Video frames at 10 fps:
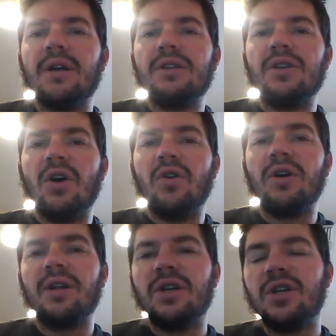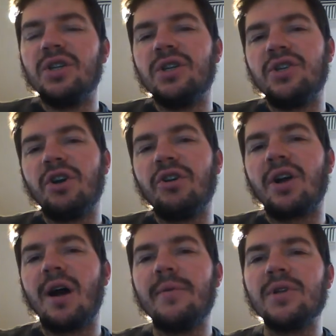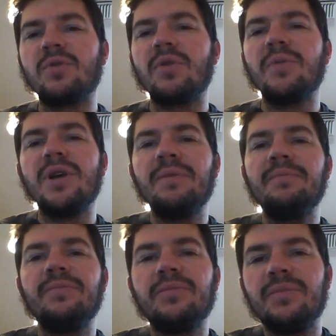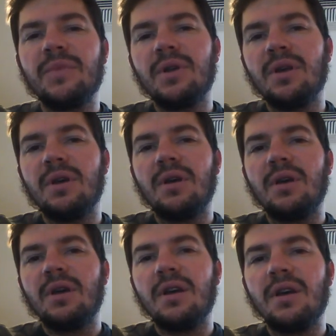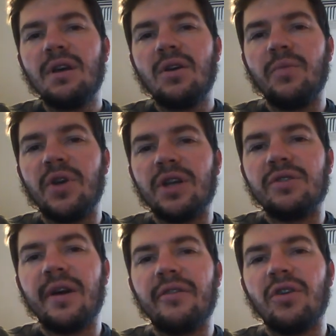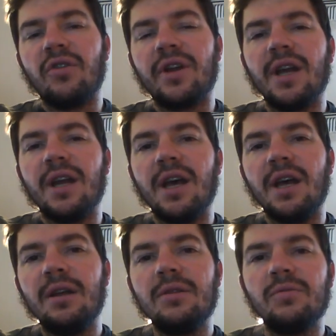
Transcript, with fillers: So share your comments with me. Hope you guys are having an okay day.